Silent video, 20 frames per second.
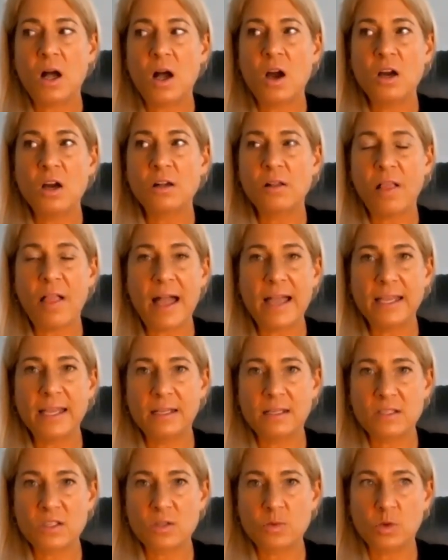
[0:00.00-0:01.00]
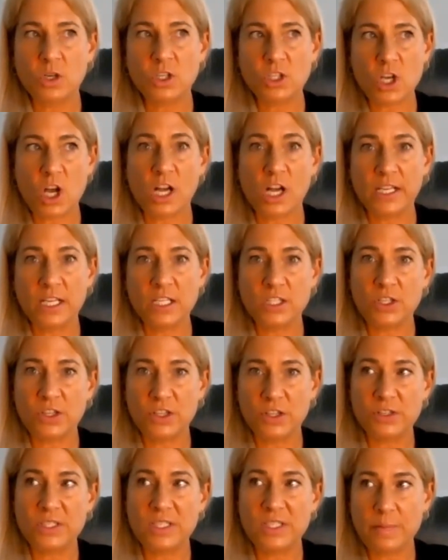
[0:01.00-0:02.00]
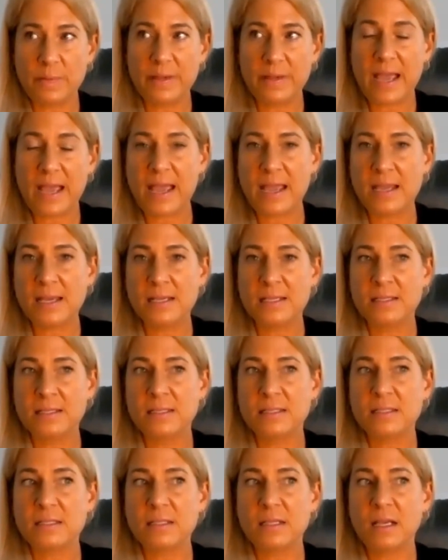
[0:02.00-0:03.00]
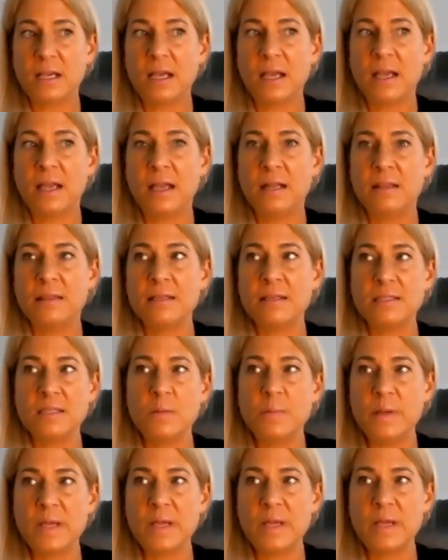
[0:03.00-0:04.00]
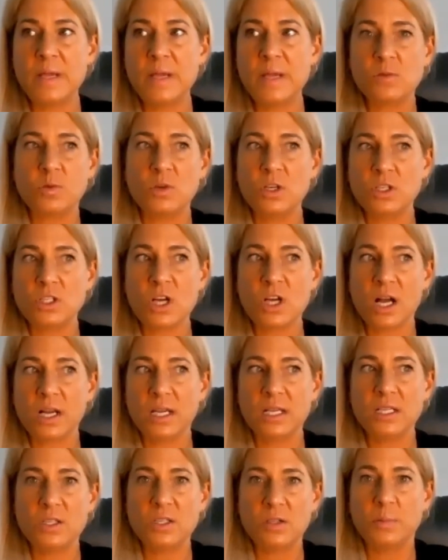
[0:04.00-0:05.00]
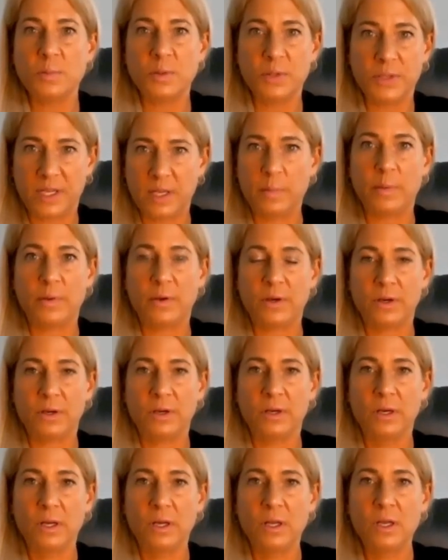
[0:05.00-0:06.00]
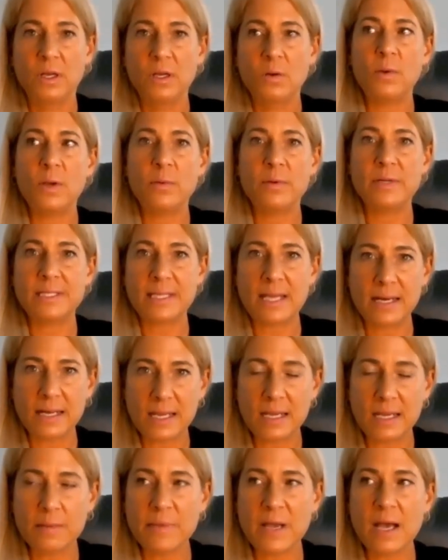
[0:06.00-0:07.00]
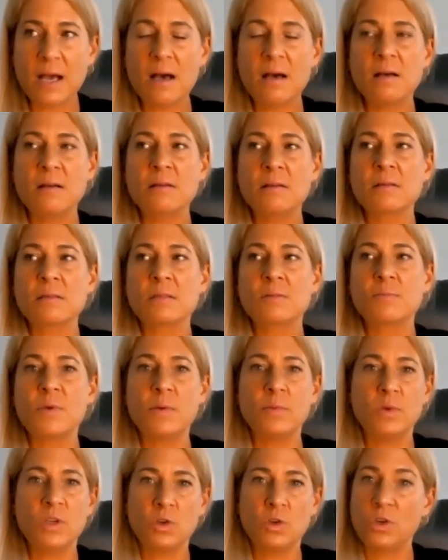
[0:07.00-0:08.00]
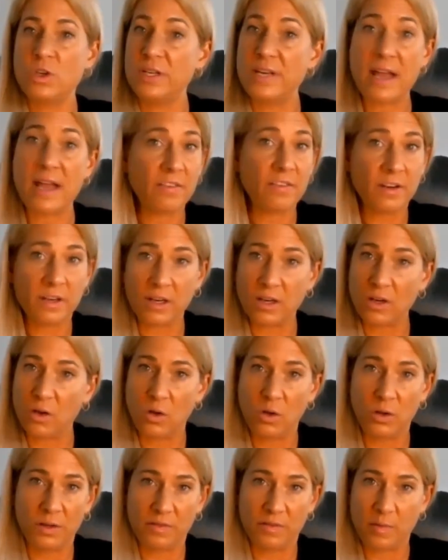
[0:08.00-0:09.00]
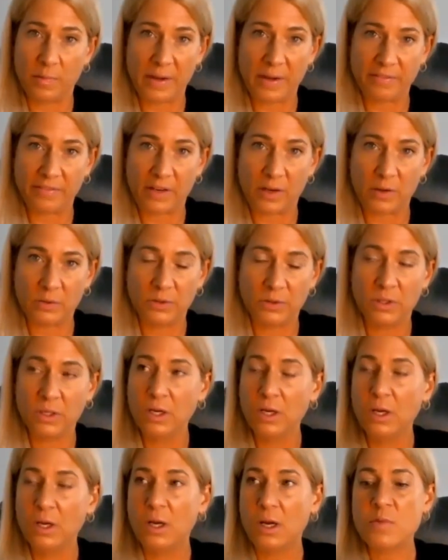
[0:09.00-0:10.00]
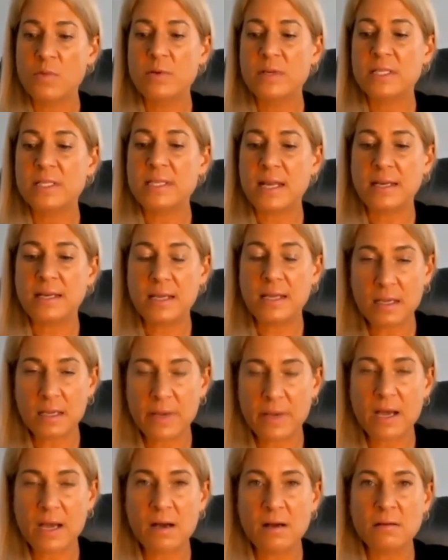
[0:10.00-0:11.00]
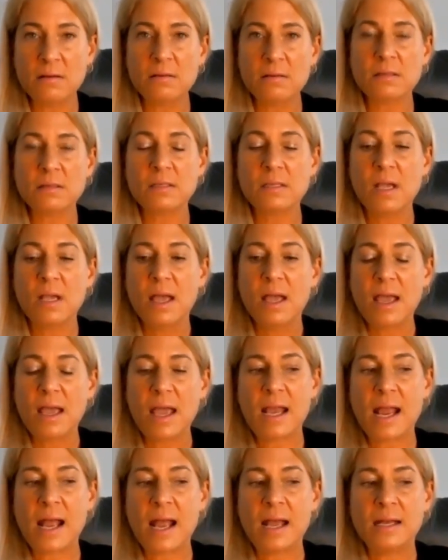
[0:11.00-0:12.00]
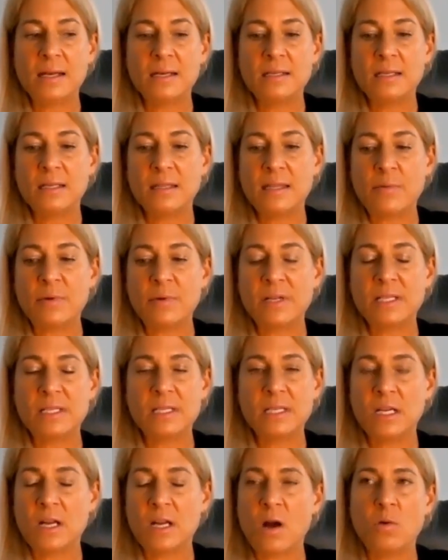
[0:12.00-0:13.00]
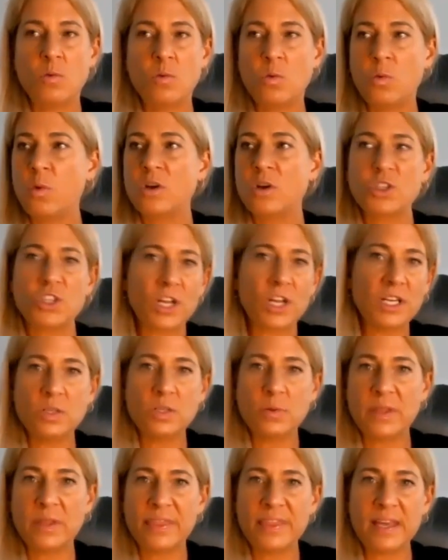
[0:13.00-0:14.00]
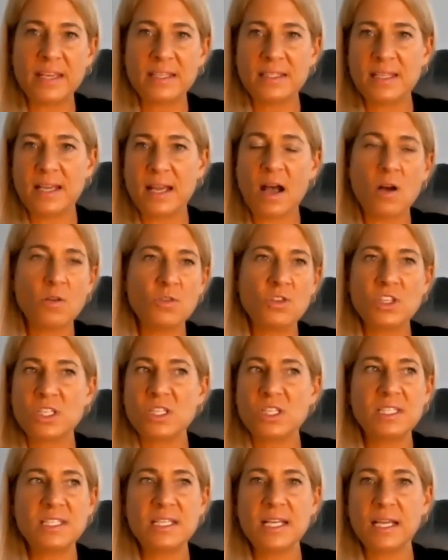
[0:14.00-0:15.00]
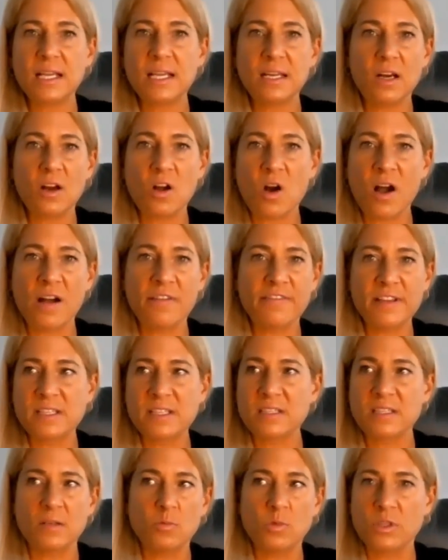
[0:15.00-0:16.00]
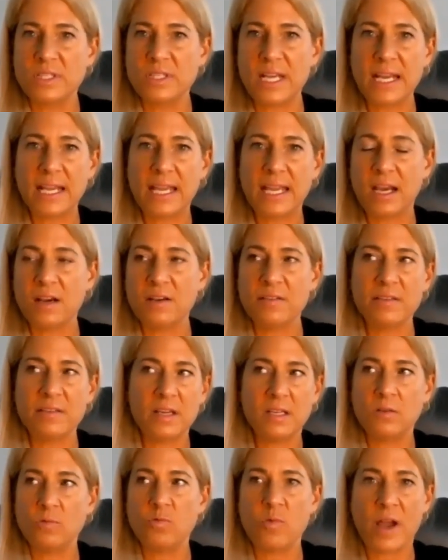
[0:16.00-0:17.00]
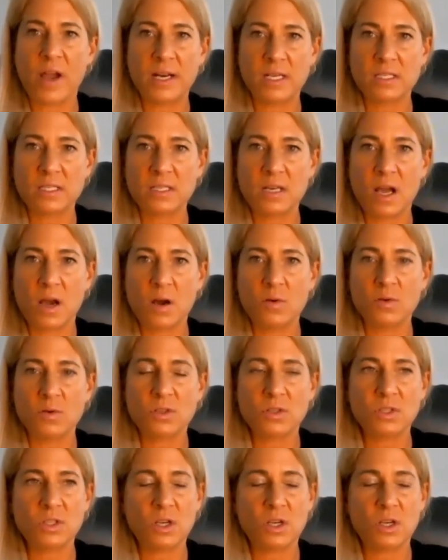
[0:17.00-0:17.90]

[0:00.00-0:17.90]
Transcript: Our clients weren't talking to their CPAs, and the CPAs weren't talking to the bookkeeper. We would send emails. Yes. You could never get a hold of them by phone. We would send emails, and they would, what should I do with this? Just stick it in office and we'll take care of it and write us notes.